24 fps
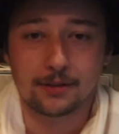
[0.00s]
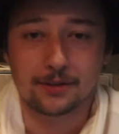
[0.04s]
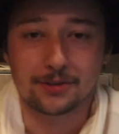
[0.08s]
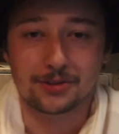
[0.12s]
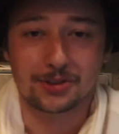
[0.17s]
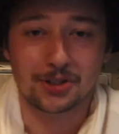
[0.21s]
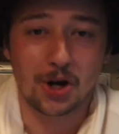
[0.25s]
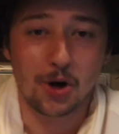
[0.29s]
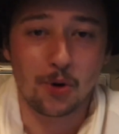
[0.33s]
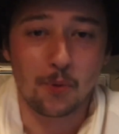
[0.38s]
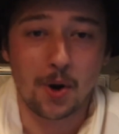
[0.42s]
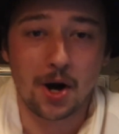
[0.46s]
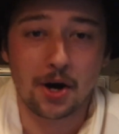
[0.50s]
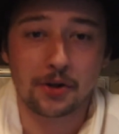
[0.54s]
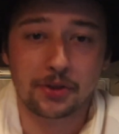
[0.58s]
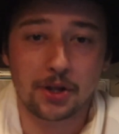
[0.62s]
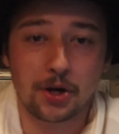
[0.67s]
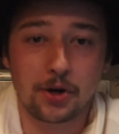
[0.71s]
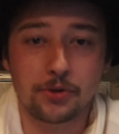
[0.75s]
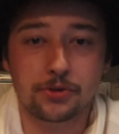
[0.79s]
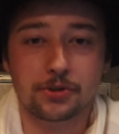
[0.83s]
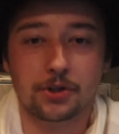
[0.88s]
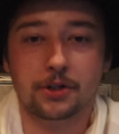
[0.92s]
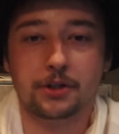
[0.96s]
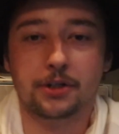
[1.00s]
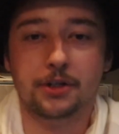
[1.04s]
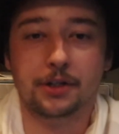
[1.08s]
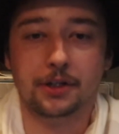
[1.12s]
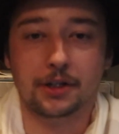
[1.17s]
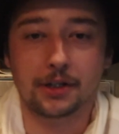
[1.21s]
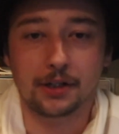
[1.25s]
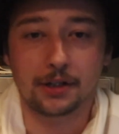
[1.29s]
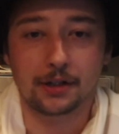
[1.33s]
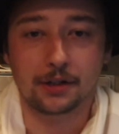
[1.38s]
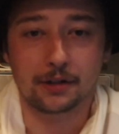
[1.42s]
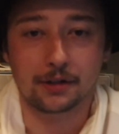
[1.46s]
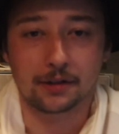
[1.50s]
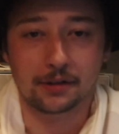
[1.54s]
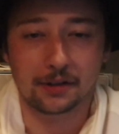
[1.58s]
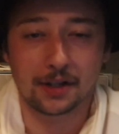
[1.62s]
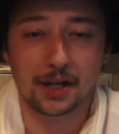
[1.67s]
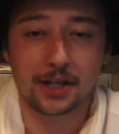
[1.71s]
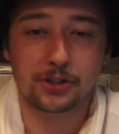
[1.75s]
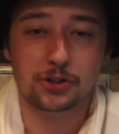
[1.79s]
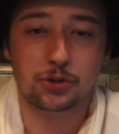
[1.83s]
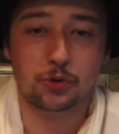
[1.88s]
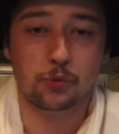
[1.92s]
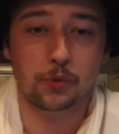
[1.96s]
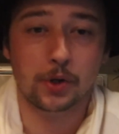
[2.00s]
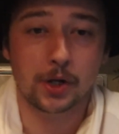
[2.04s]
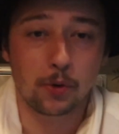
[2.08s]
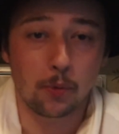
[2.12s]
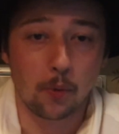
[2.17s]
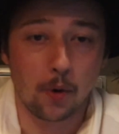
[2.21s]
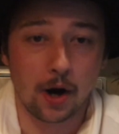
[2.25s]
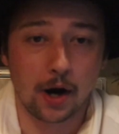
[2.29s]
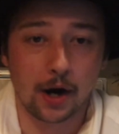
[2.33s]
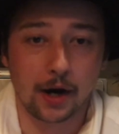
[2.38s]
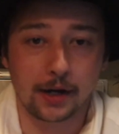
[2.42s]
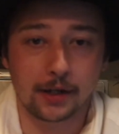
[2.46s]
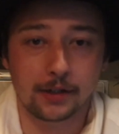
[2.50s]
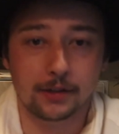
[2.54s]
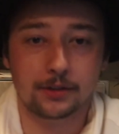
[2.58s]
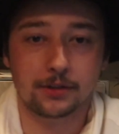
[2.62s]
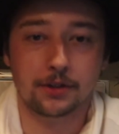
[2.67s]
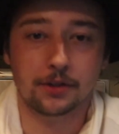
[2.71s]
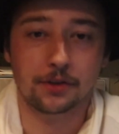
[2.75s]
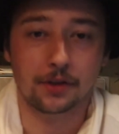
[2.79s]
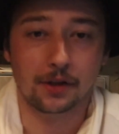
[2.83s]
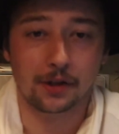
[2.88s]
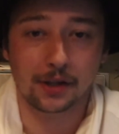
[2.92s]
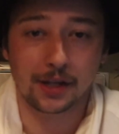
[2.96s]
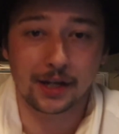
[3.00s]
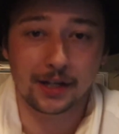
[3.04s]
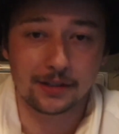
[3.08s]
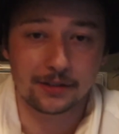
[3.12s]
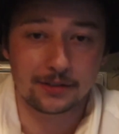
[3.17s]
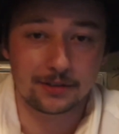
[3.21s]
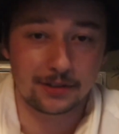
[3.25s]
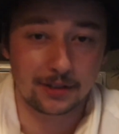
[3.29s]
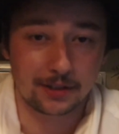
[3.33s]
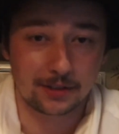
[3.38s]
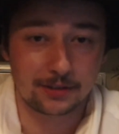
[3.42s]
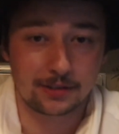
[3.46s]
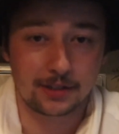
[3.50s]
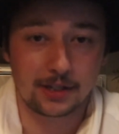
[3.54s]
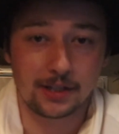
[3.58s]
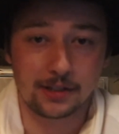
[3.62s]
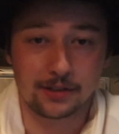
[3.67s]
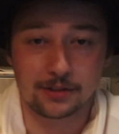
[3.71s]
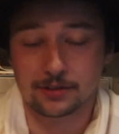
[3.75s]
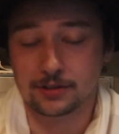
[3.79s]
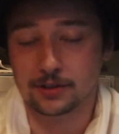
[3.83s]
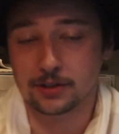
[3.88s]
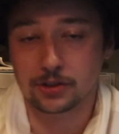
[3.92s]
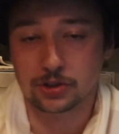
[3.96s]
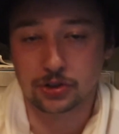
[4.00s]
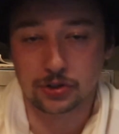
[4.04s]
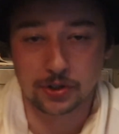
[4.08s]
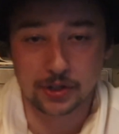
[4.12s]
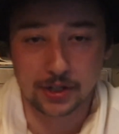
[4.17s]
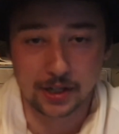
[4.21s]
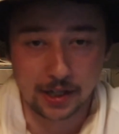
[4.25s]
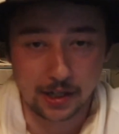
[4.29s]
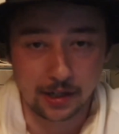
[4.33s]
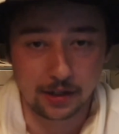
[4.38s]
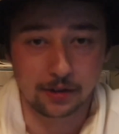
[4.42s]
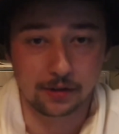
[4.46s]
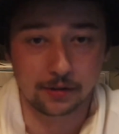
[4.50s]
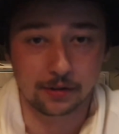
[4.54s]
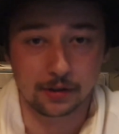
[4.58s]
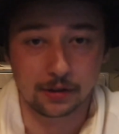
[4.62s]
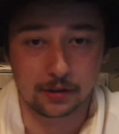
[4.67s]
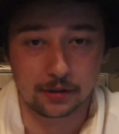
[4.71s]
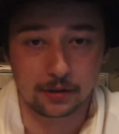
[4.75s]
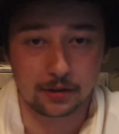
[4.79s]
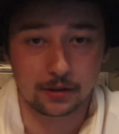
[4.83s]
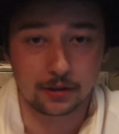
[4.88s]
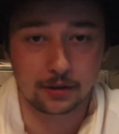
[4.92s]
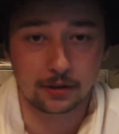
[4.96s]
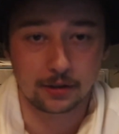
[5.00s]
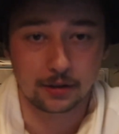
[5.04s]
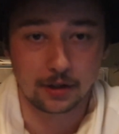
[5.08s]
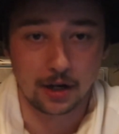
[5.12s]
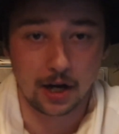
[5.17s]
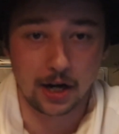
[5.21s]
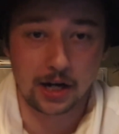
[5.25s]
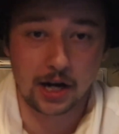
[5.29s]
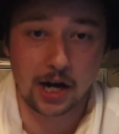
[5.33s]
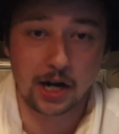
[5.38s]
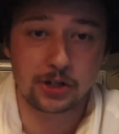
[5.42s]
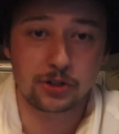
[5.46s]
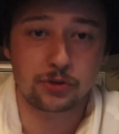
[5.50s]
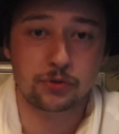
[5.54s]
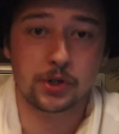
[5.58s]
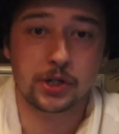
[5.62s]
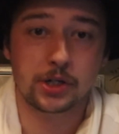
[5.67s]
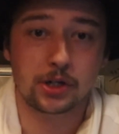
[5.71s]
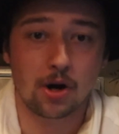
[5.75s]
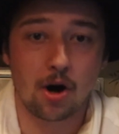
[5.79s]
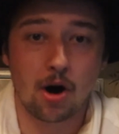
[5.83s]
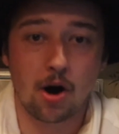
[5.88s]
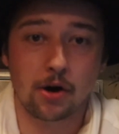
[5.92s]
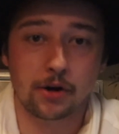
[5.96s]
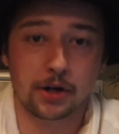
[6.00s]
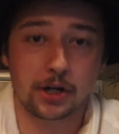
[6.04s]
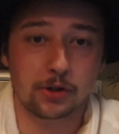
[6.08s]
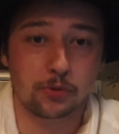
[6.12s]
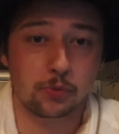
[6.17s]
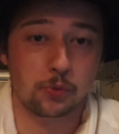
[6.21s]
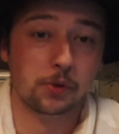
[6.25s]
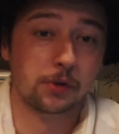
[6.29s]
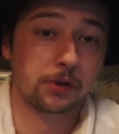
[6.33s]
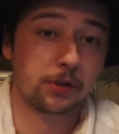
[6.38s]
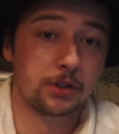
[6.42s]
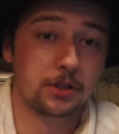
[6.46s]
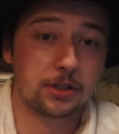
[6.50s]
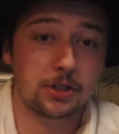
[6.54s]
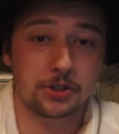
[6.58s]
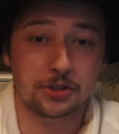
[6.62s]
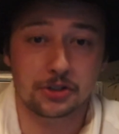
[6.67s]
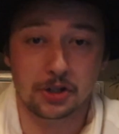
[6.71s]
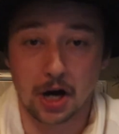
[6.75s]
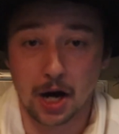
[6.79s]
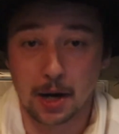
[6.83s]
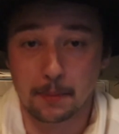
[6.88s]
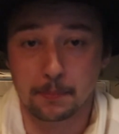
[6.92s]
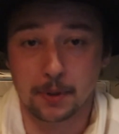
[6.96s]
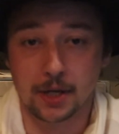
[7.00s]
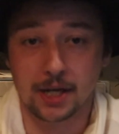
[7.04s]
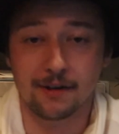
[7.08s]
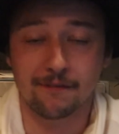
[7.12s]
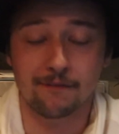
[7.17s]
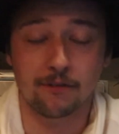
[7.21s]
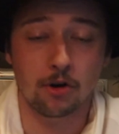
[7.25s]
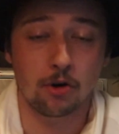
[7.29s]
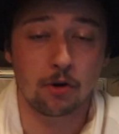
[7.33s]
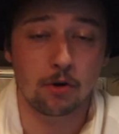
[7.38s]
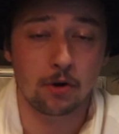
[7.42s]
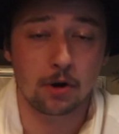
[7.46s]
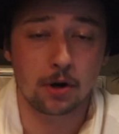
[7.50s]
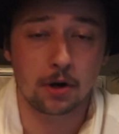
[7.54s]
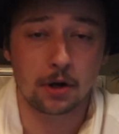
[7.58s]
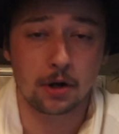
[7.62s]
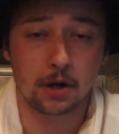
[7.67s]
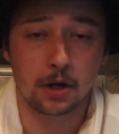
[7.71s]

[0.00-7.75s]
So while those are cooking, let's rewind to the late 16th century England, a country caught in religious upheaval.